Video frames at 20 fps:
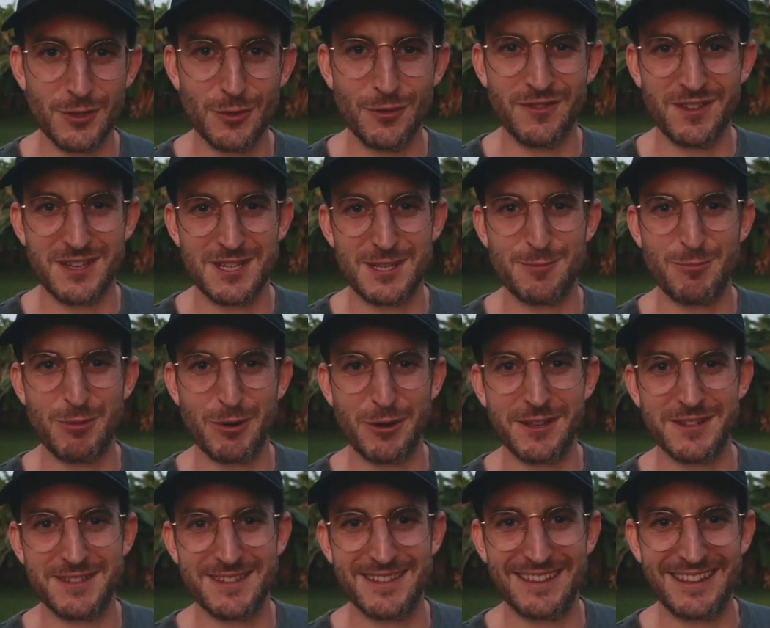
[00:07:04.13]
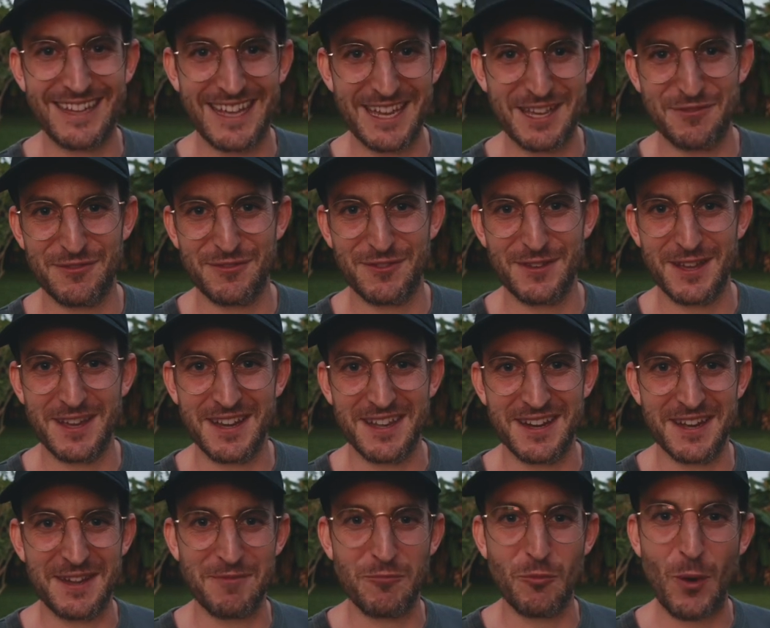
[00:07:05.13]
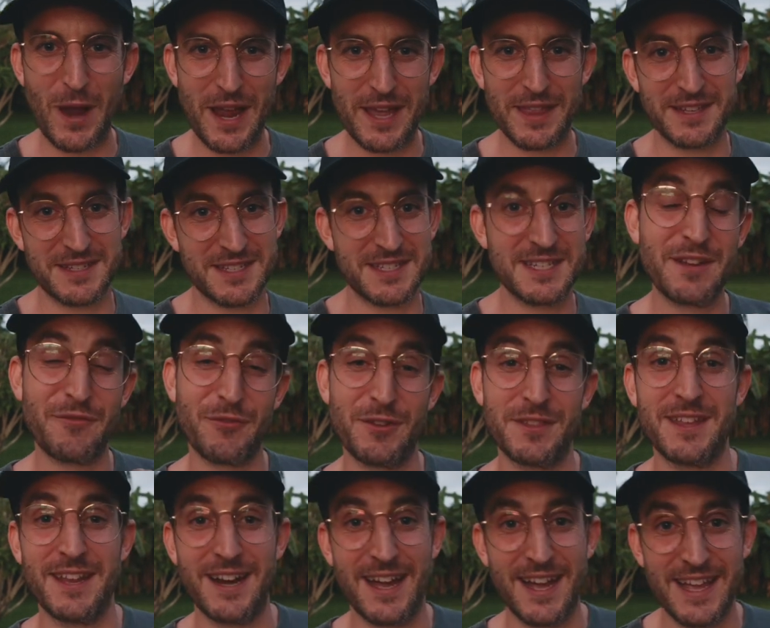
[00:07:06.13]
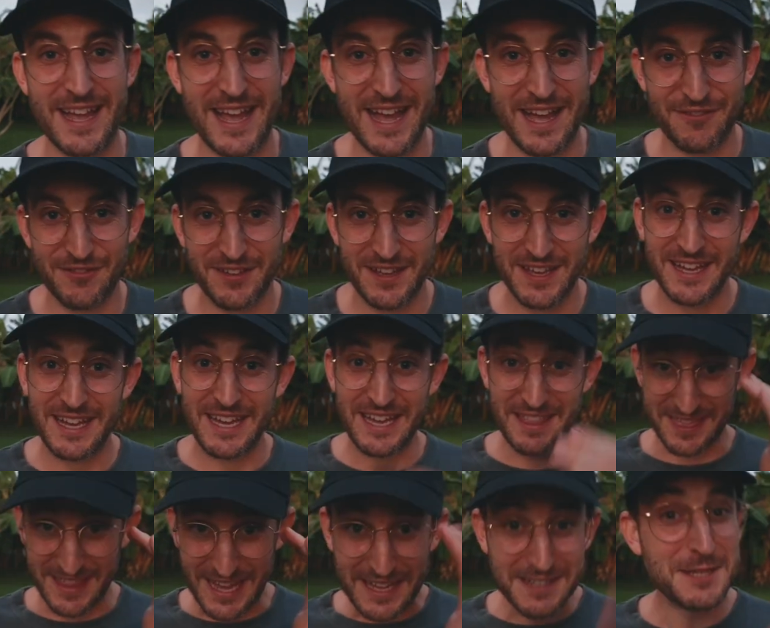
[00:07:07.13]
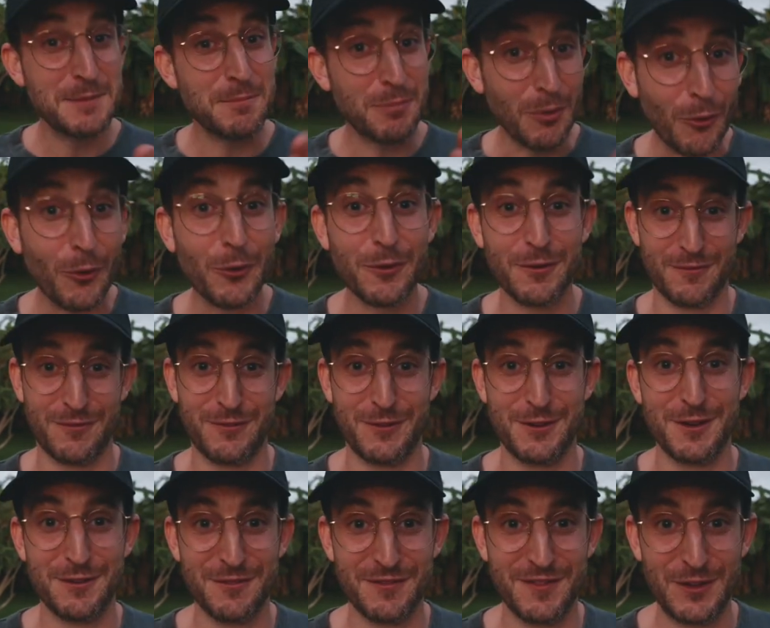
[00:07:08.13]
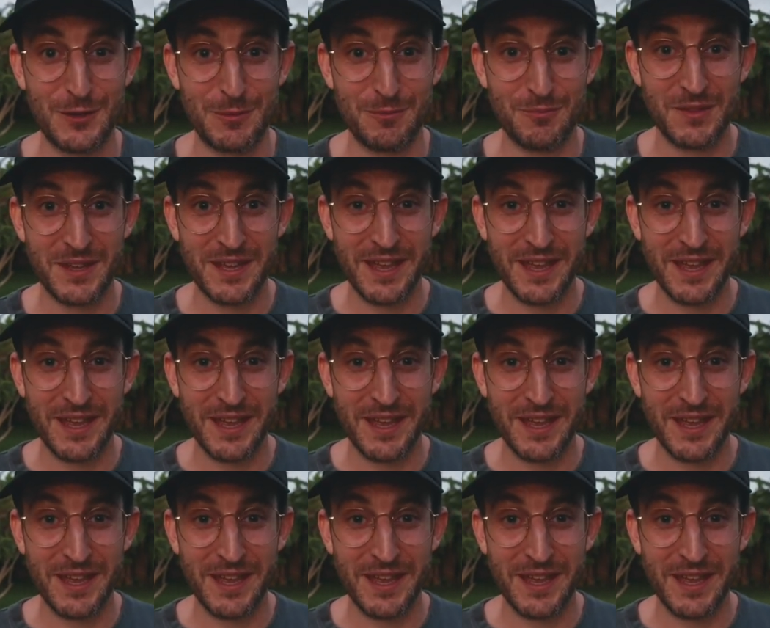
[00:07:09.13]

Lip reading: You've experienced life in a way that's different than I have. And that's important for your film.